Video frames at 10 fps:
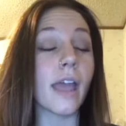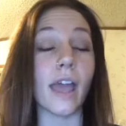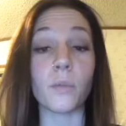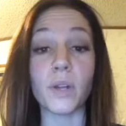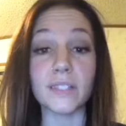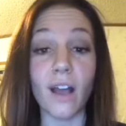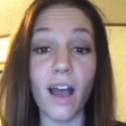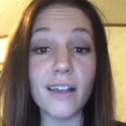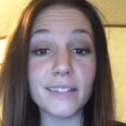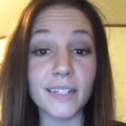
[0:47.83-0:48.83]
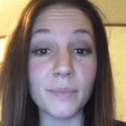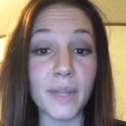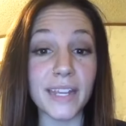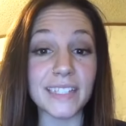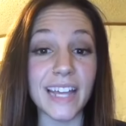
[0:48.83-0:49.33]
And what's awesome
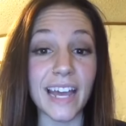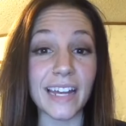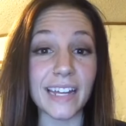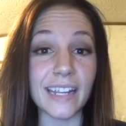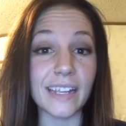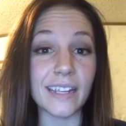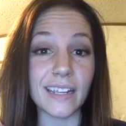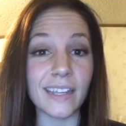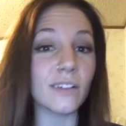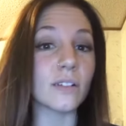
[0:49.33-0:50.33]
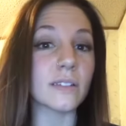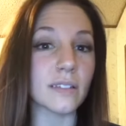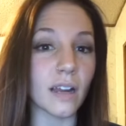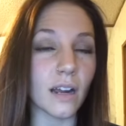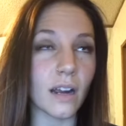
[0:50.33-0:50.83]
is that eagles